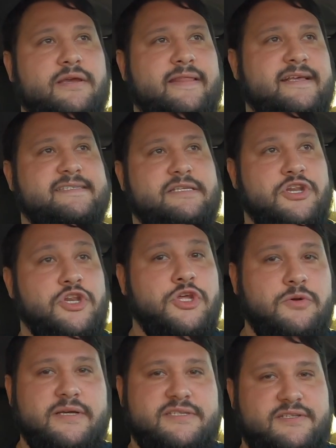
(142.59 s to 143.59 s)
and that's the
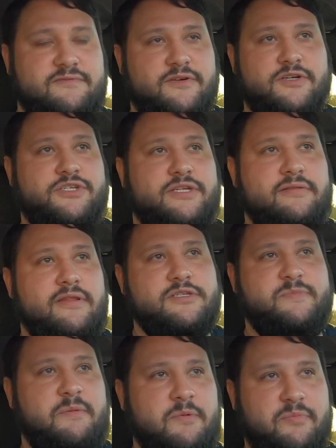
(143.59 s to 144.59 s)
newest version.
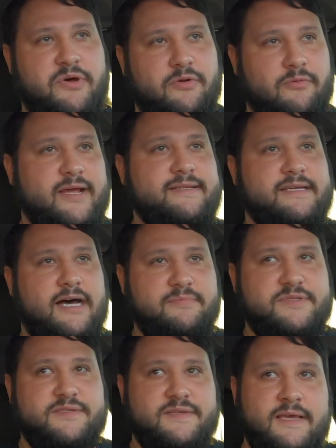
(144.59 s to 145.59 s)
There's people putting red
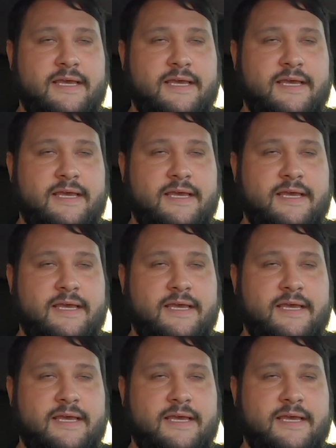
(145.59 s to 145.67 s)
tops.